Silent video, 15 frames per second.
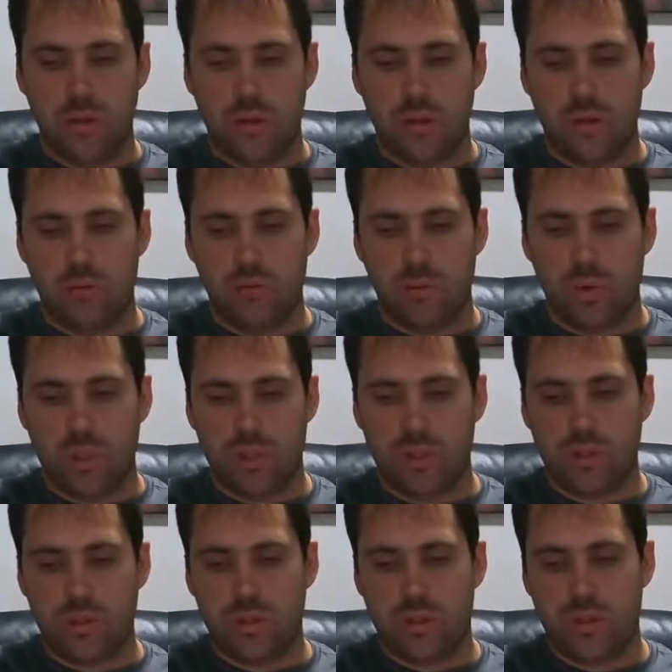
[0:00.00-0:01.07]
Then
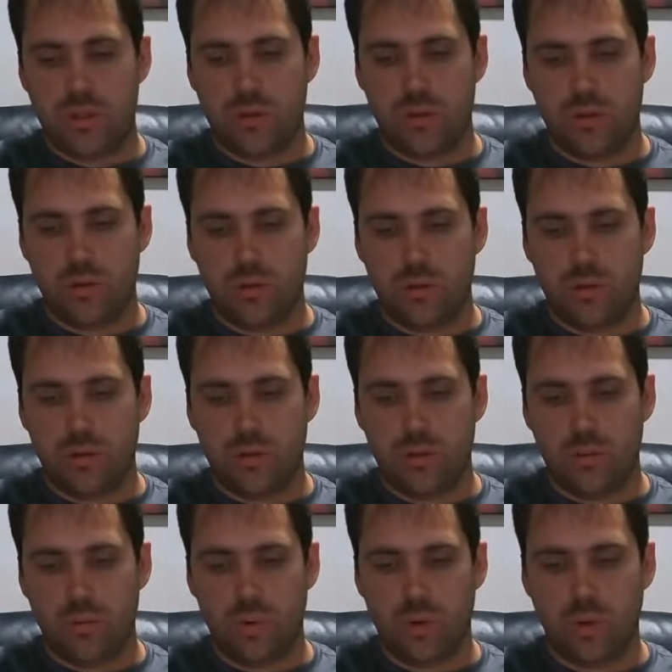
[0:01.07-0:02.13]
once
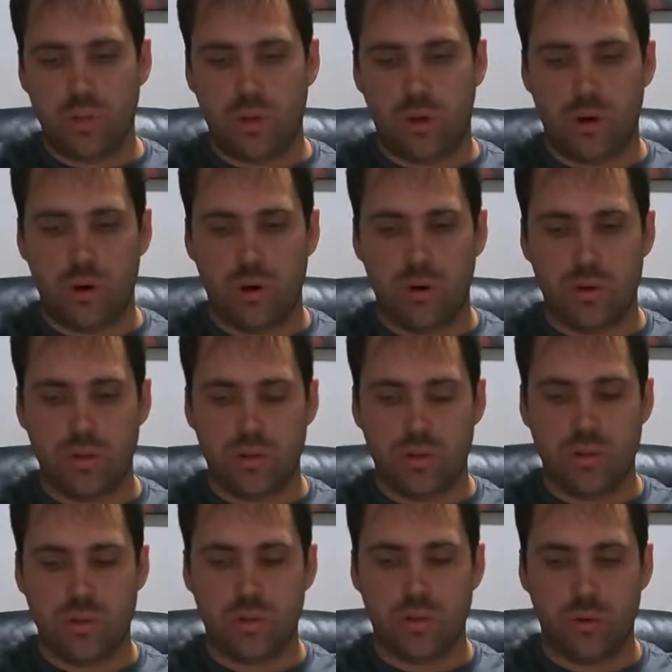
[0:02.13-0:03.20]
the car is
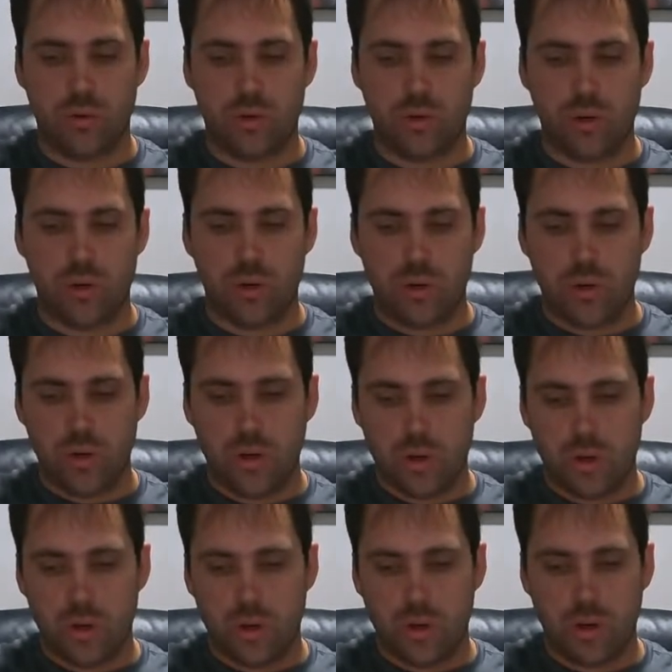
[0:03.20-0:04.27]
sorted,
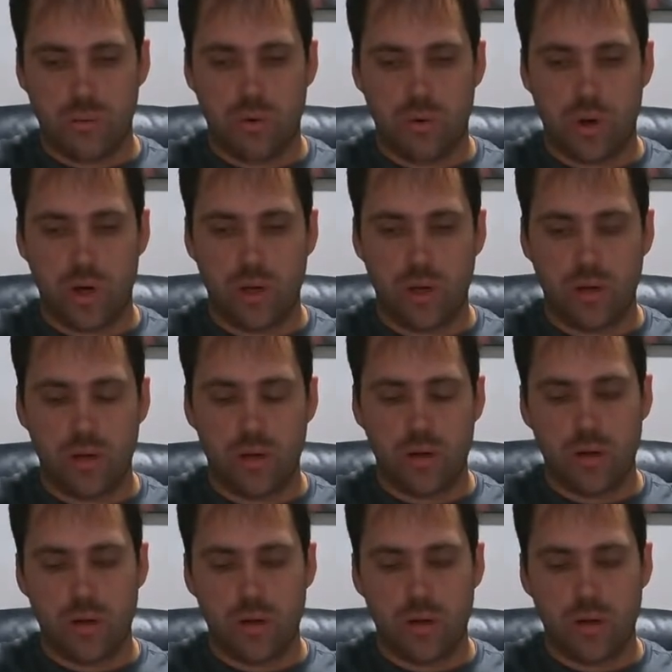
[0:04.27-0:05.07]
upgrading it.